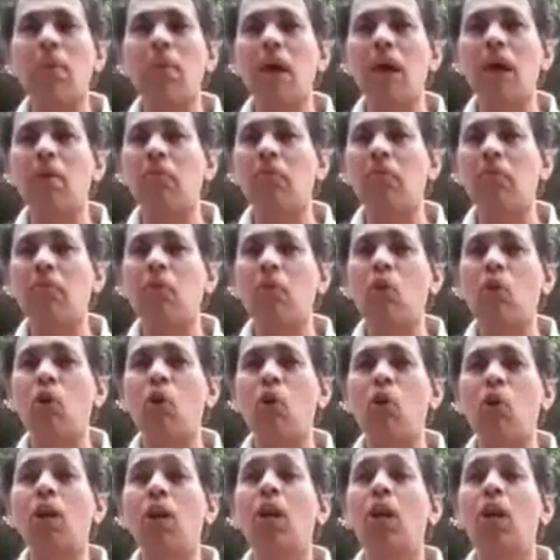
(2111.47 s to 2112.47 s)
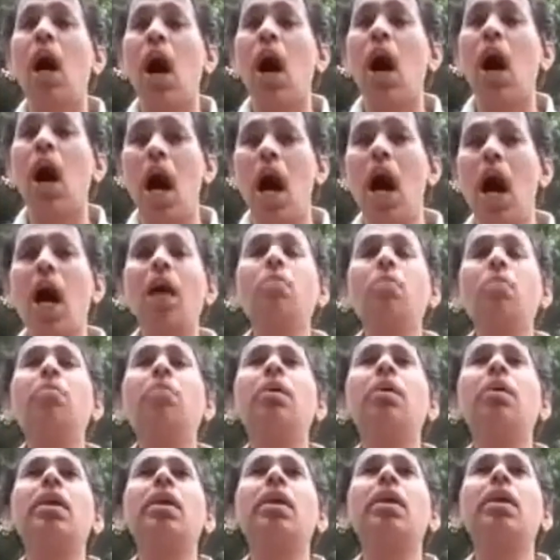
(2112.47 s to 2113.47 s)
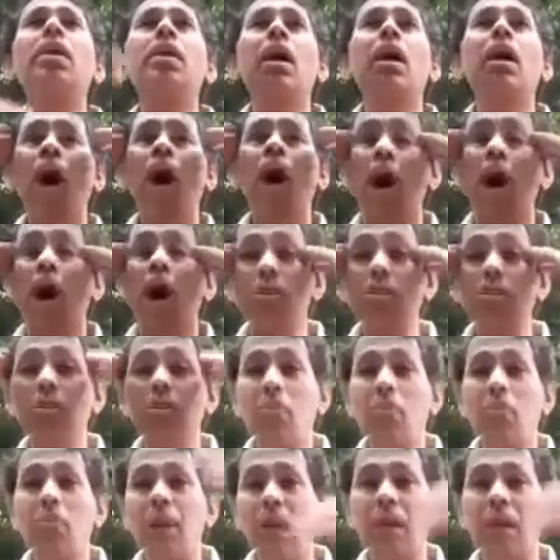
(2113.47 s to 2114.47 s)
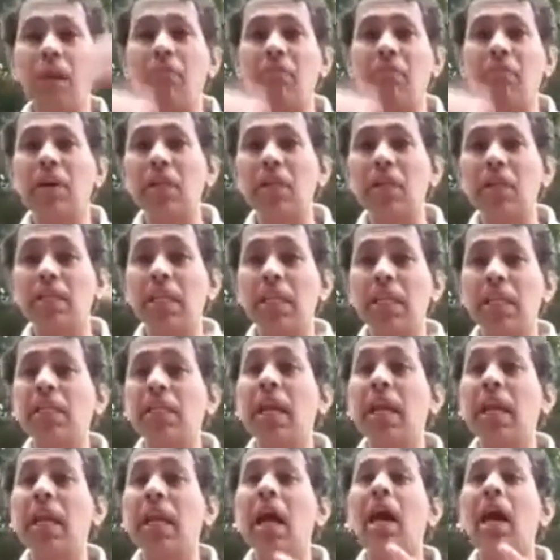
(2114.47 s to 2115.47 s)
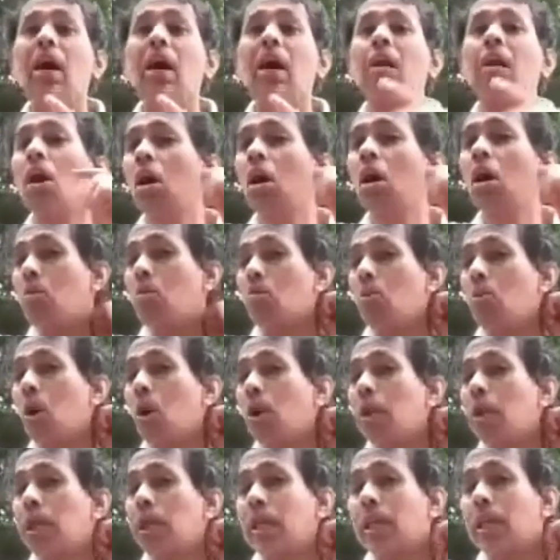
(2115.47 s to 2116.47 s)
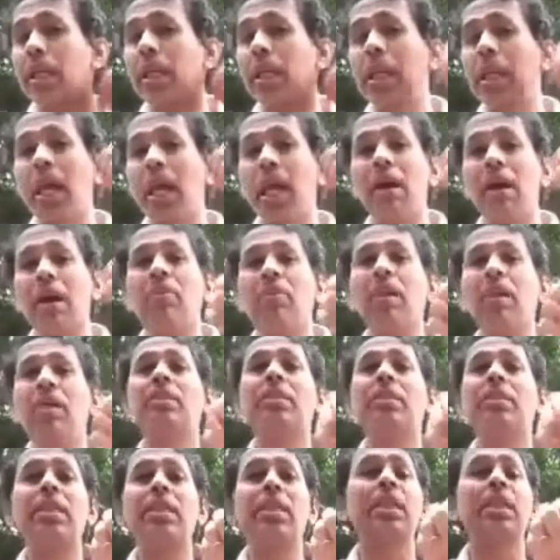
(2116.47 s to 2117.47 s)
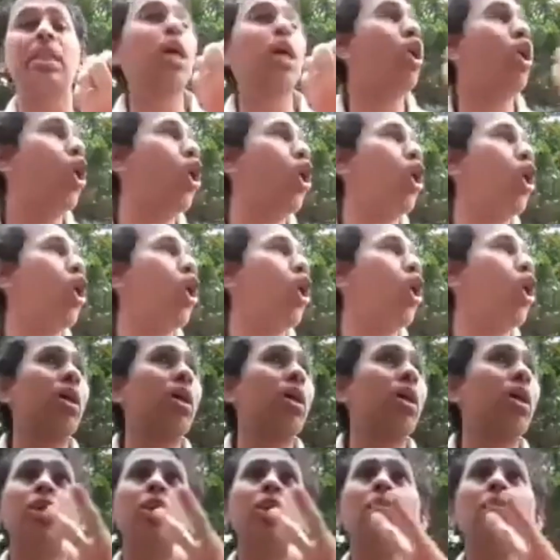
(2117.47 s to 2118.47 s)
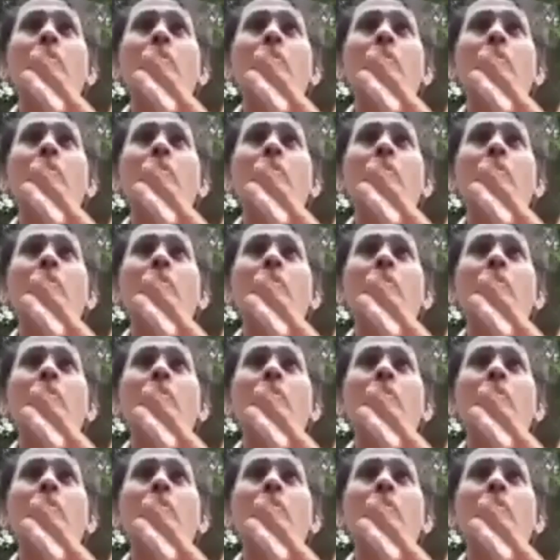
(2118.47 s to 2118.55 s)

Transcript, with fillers: being flown heartbeat how is the brain functioning they are monitoring every single organ in your